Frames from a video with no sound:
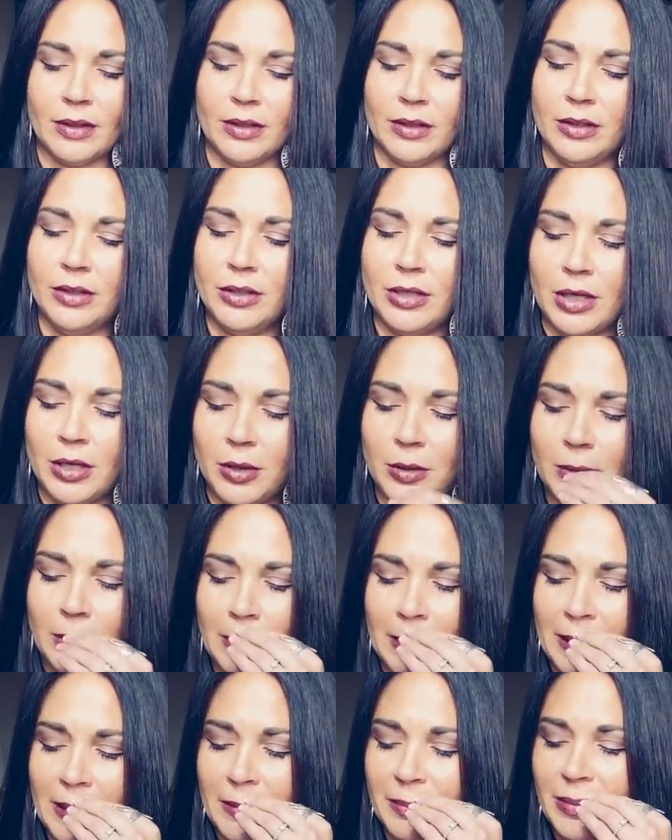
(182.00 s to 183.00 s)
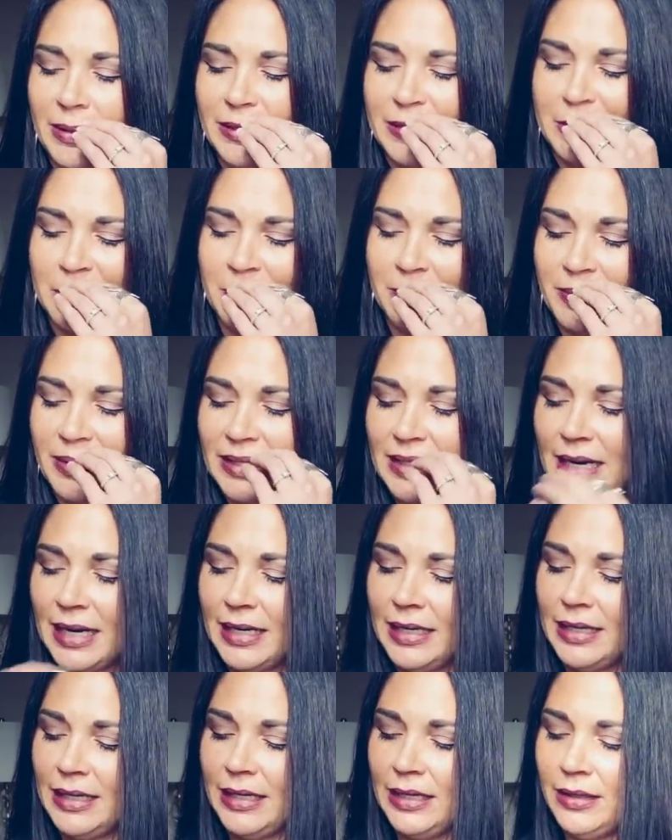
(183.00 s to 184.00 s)
You know, but don't be
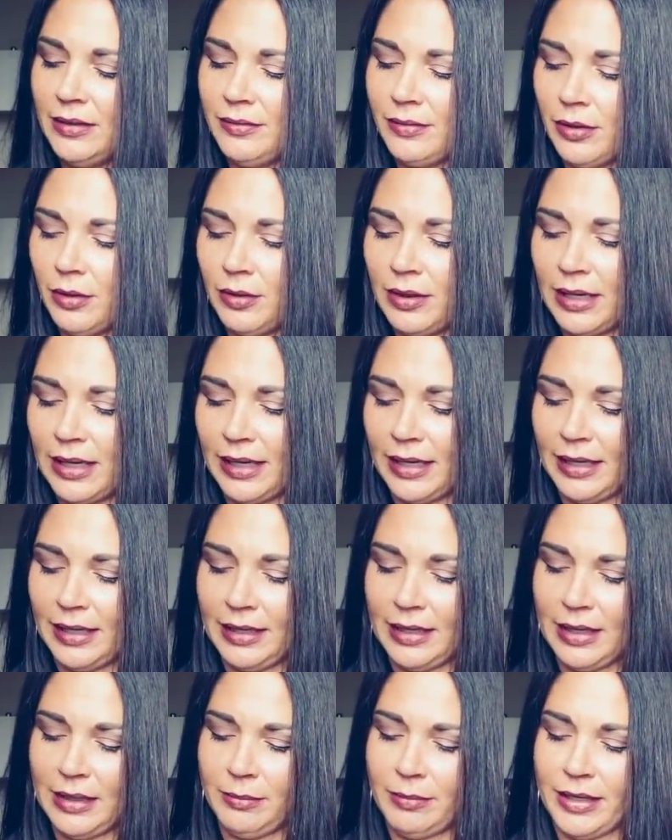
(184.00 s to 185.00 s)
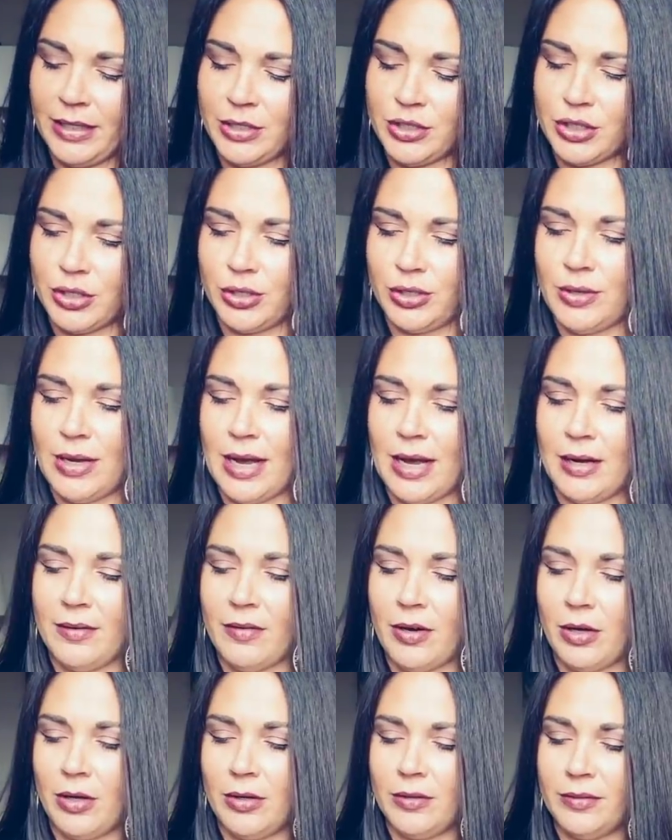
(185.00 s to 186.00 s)
naive, okay? And make sure you have
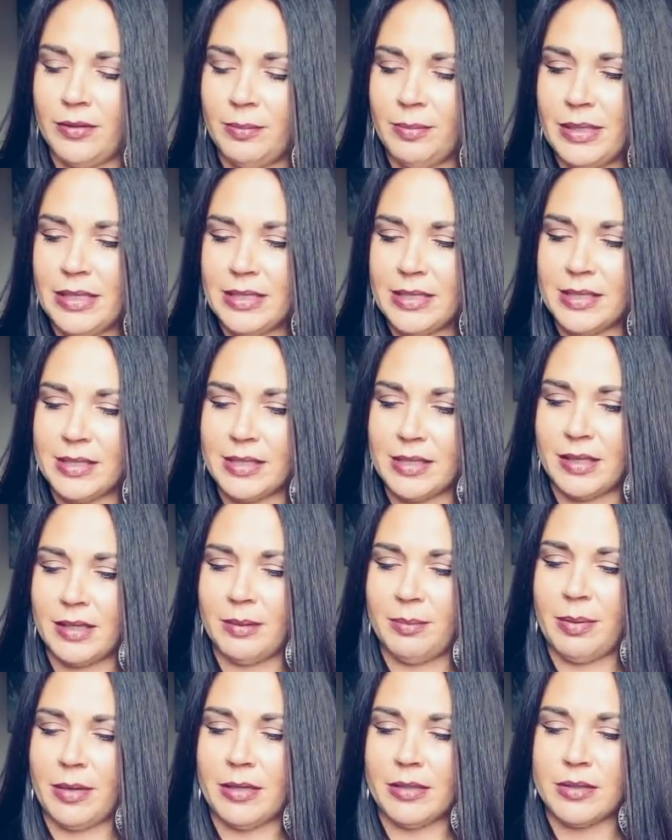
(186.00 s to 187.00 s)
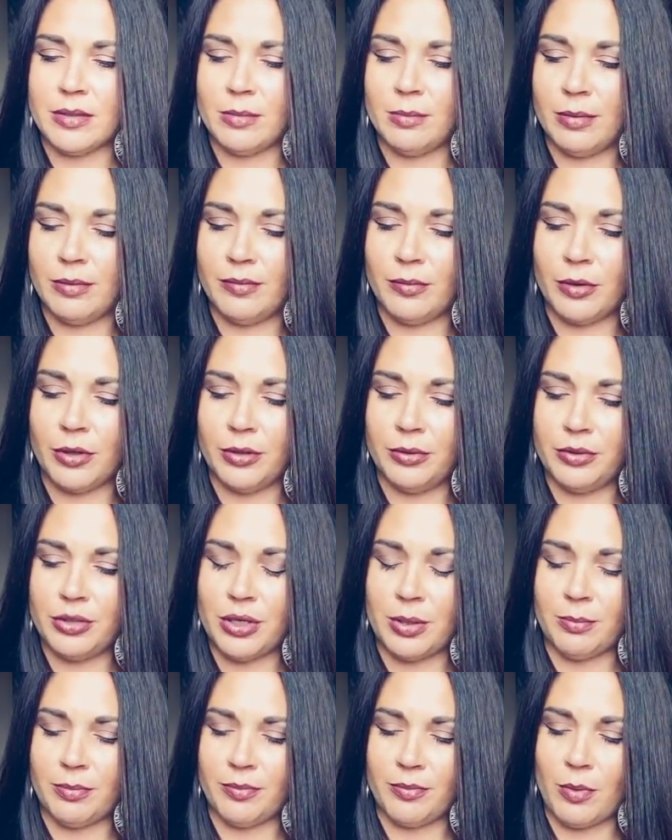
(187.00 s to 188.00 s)
all of the pieces of the puzzle before you
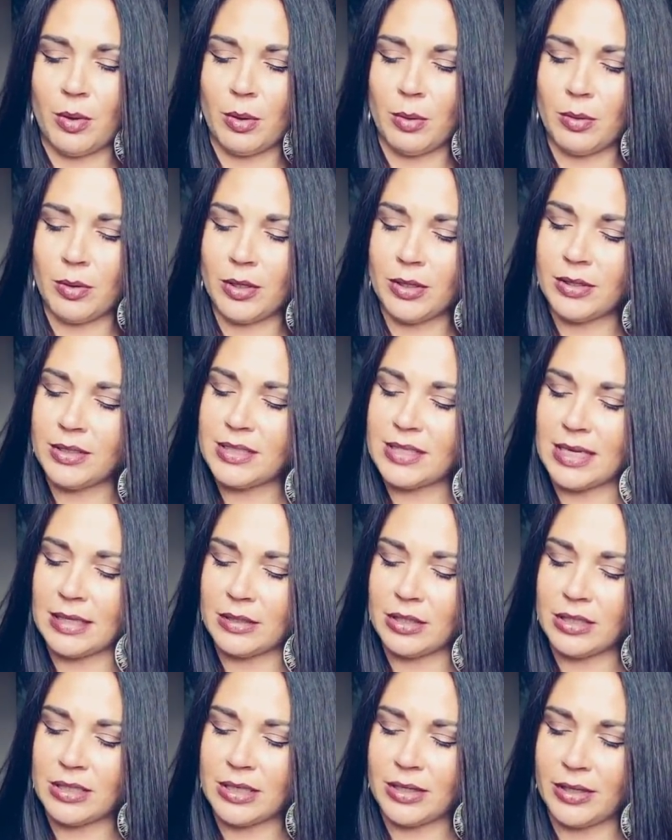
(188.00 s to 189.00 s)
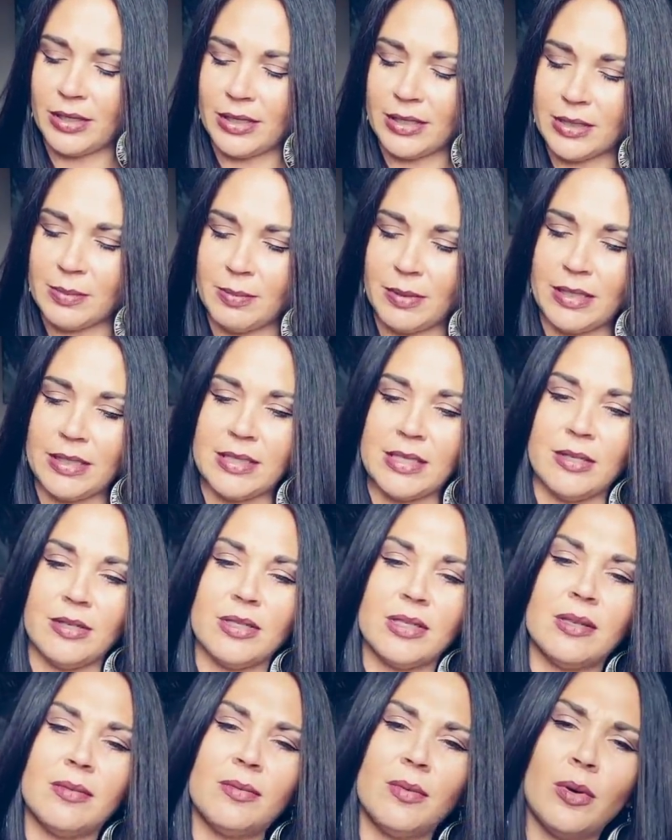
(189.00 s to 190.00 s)
jump forward, Sagittarius, because
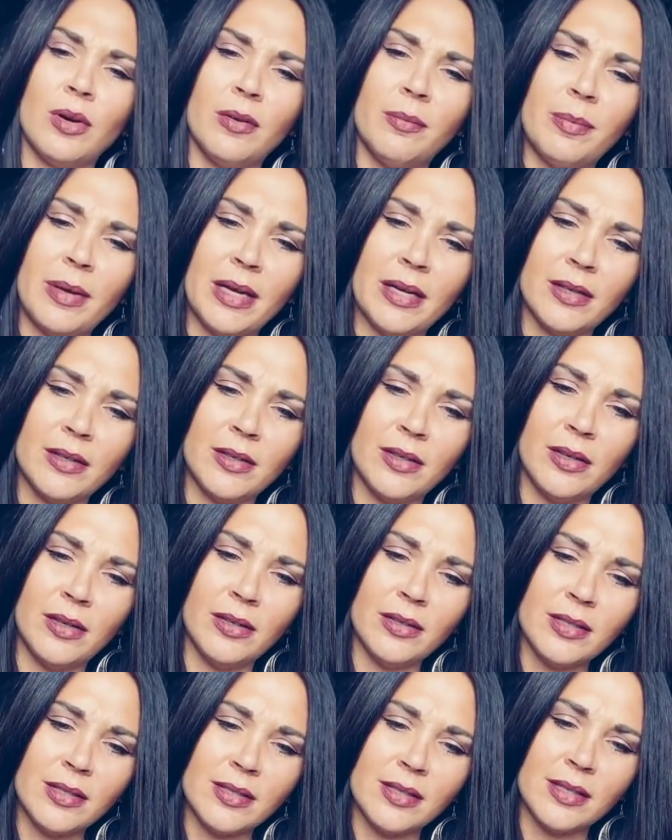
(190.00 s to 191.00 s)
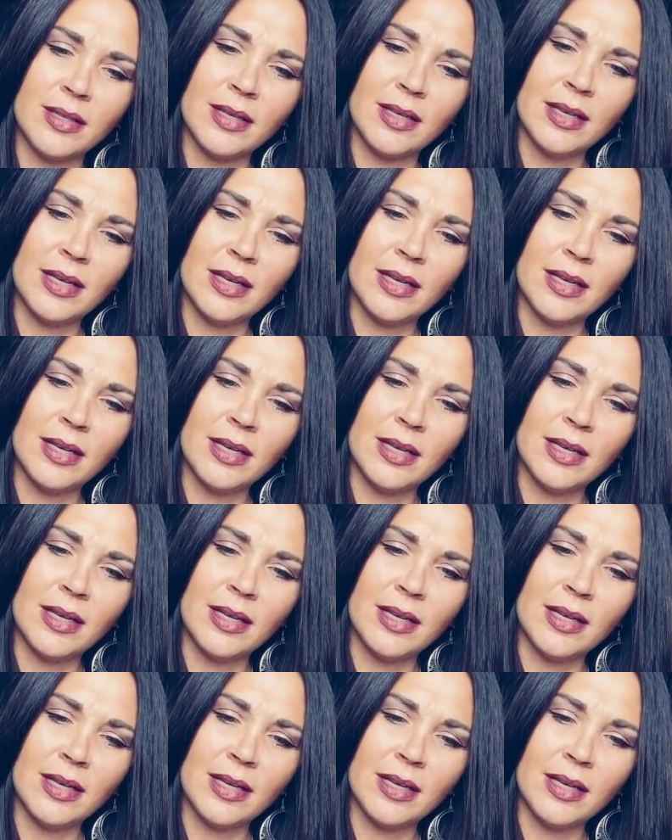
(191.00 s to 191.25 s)
here's the Four of Pentacles.